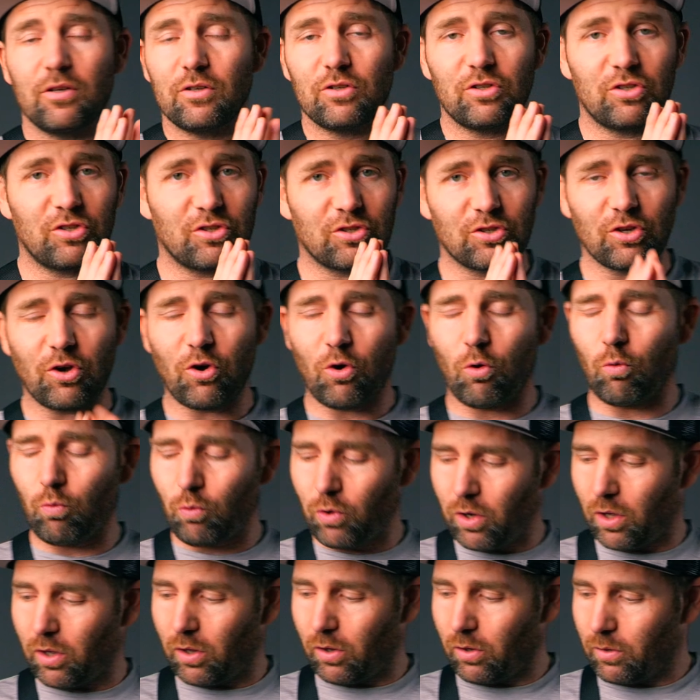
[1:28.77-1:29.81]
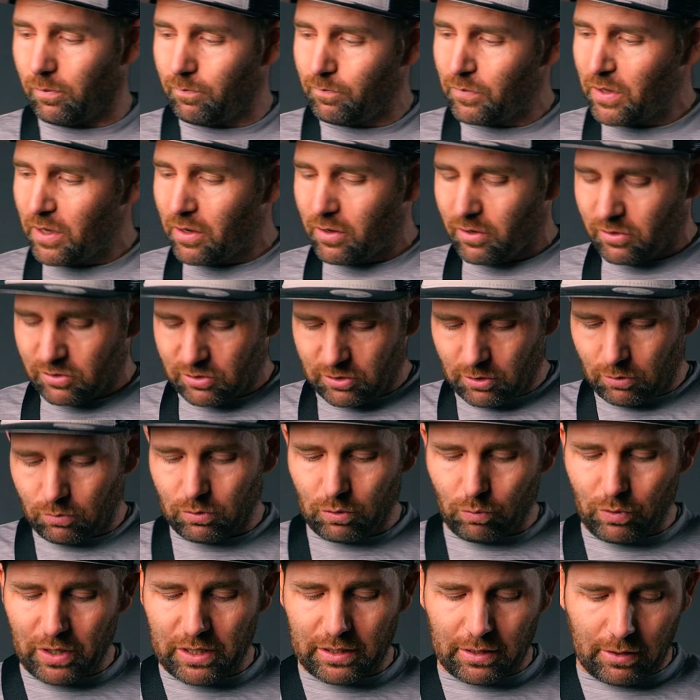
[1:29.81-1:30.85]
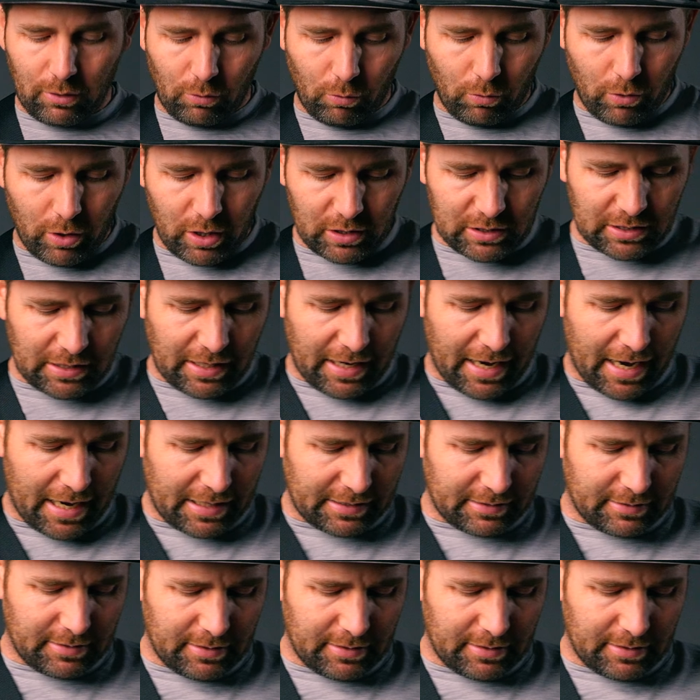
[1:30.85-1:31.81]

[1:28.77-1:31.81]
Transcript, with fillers: so well. So the way that it works, it has